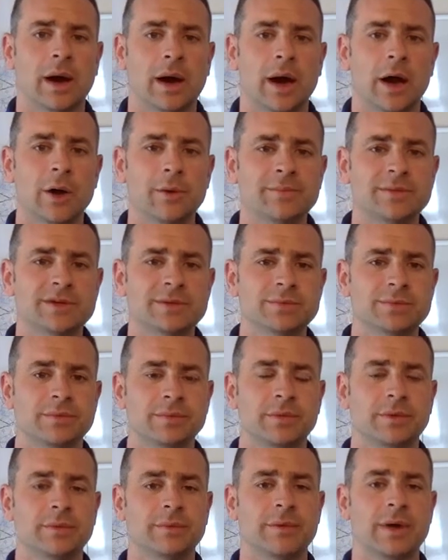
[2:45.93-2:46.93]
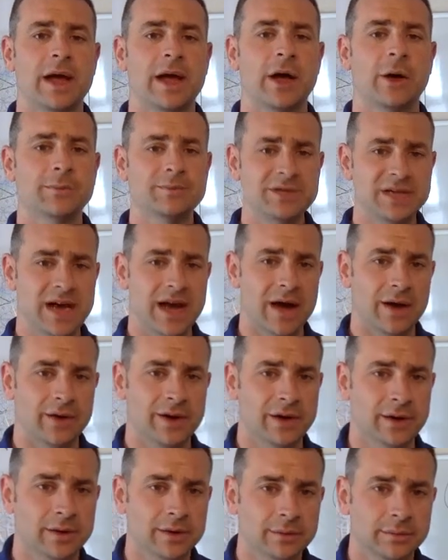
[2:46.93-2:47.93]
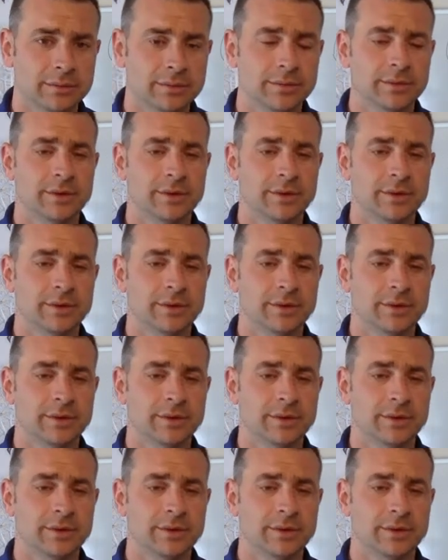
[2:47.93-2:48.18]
I hope this helps you out here,